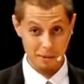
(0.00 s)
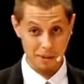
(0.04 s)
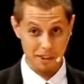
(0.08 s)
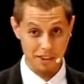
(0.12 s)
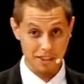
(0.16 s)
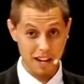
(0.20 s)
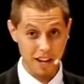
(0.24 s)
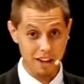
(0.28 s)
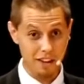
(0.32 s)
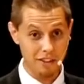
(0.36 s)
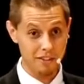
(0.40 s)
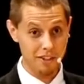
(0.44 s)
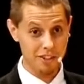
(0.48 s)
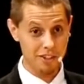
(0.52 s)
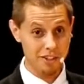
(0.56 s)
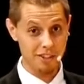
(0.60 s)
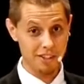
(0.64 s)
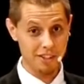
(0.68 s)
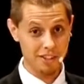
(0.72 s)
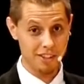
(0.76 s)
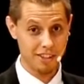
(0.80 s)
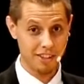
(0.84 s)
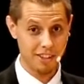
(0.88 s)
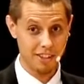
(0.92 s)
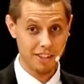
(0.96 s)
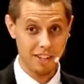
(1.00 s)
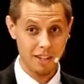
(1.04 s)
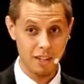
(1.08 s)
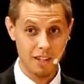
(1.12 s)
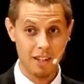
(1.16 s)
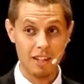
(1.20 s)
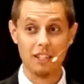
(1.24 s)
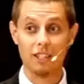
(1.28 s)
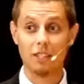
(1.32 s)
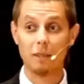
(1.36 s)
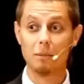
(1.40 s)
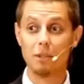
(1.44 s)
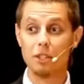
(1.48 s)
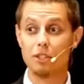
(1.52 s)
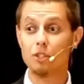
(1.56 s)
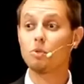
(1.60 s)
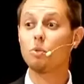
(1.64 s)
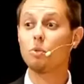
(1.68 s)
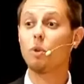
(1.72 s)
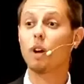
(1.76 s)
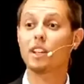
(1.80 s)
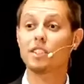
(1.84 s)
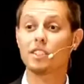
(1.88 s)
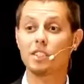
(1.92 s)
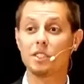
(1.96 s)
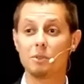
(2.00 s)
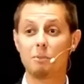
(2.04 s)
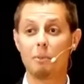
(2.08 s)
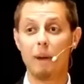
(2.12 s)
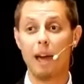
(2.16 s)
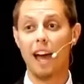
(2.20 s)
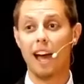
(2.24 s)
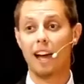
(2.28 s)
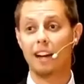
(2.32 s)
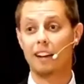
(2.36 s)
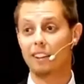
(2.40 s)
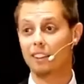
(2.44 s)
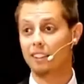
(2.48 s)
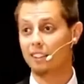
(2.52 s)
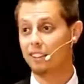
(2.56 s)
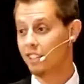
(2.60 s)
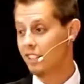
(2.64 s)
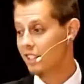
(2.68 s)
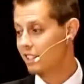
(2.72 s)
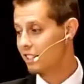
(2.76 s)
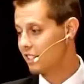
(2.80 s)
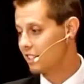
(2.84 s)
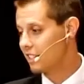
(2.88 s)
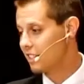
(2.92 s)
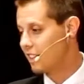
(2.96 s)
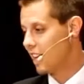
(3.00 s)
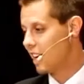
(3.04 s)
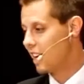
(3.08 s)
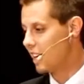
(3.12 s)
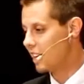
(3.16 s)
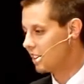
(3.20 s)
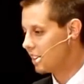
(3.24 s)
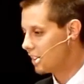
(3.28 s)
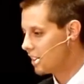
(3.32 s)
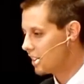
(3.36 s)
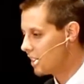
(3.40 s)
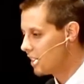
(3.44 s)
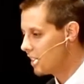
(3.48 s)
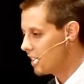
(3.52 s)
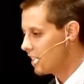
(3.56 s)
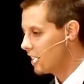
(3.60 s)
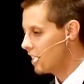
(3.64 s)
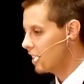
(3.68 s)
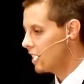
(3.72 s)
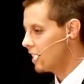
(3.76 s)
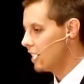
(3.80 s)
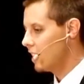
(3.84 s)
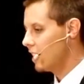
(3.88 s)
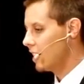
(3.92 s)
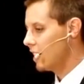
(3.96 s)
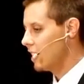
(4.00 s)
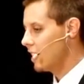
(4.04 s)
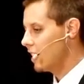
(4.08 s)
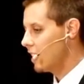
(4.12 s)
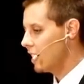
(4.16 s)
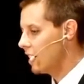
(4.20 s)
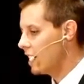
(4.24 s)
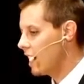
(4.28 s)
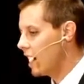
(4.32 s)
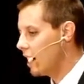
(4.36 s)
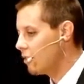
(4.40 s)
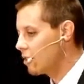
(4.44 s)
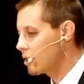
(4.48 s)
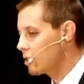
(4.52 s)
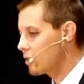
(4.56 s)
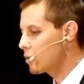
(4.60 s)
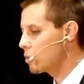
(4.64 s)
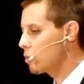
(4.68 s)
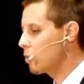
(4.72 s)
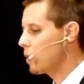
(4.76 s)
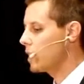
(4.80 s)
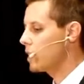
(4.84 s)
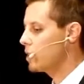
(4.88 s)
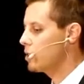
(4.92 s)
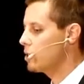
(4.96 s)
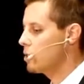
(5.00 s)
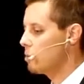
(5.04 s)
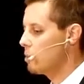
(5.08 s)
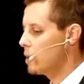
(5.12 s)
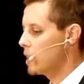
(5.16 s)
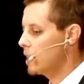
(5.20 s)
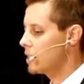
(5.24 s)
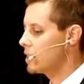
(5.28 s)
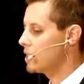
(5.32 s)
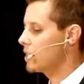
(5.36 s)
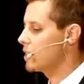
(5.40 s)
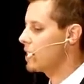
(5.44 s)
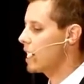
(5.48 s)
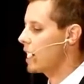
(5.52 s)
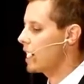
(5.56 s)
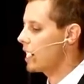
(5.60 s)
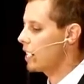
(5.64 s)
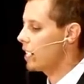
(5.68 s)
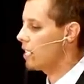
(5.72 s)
with television, except it's twice as bad. Look at the slide. An average of 22 minutes is taken